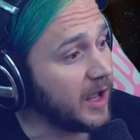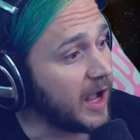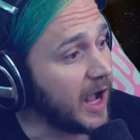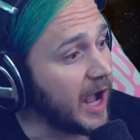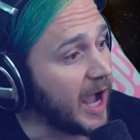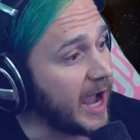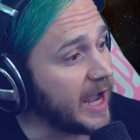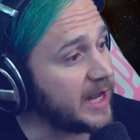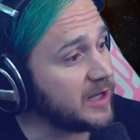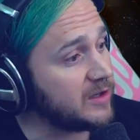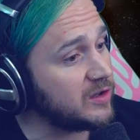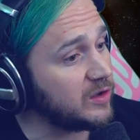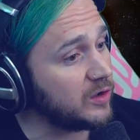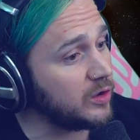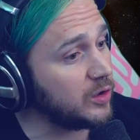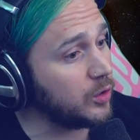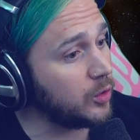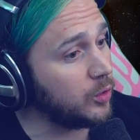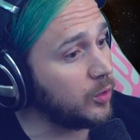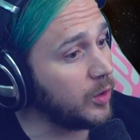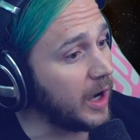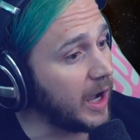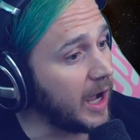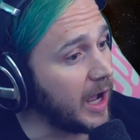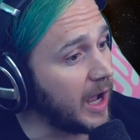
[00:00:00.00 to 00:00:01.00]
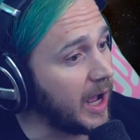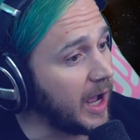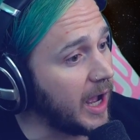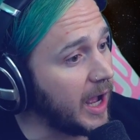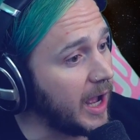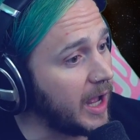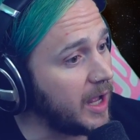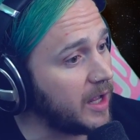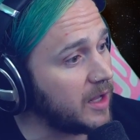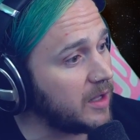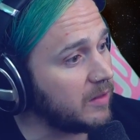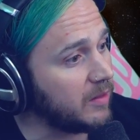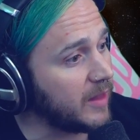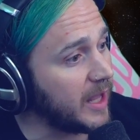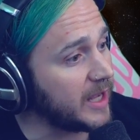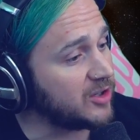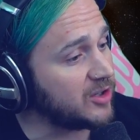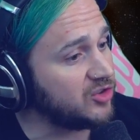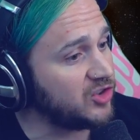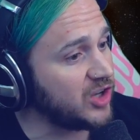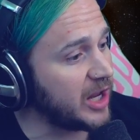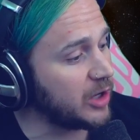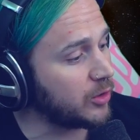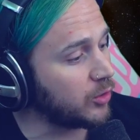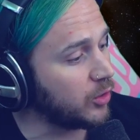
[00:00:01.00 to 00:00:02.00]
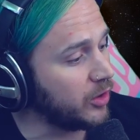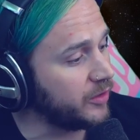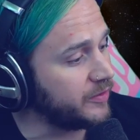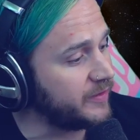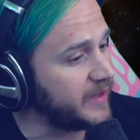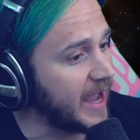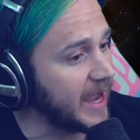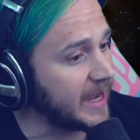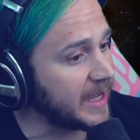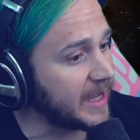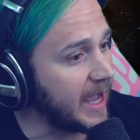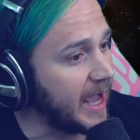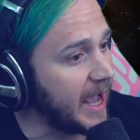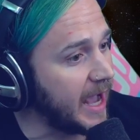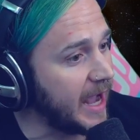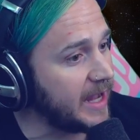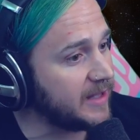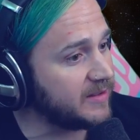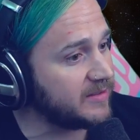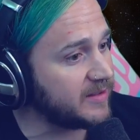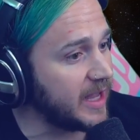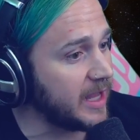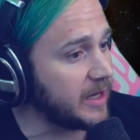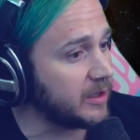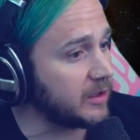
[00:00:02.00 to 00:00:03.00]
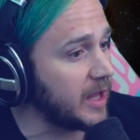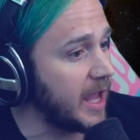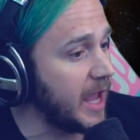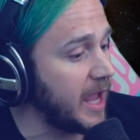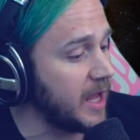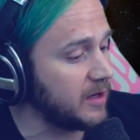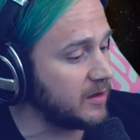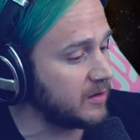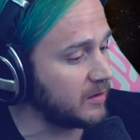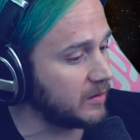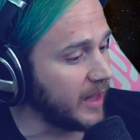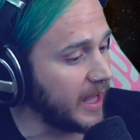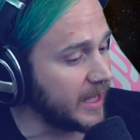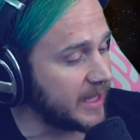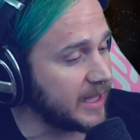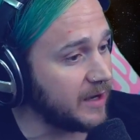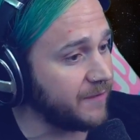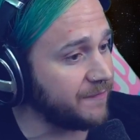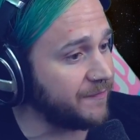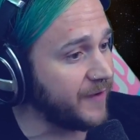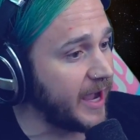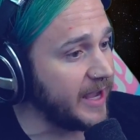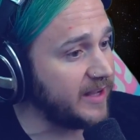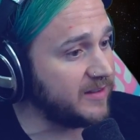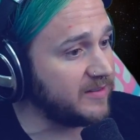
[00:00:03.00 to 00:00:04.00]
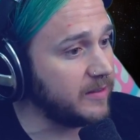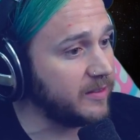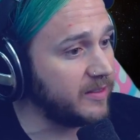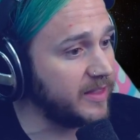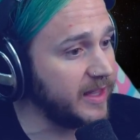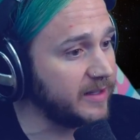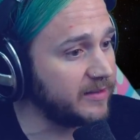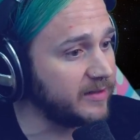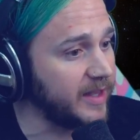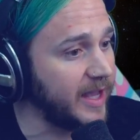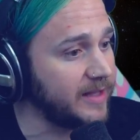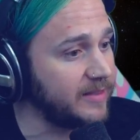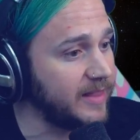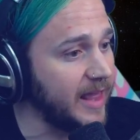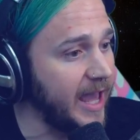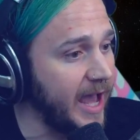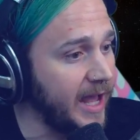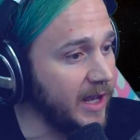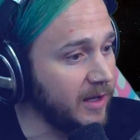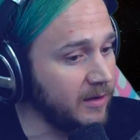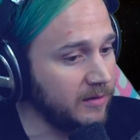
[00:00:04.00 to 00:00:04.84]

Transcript: I do like general deck guides and like advice and things like that.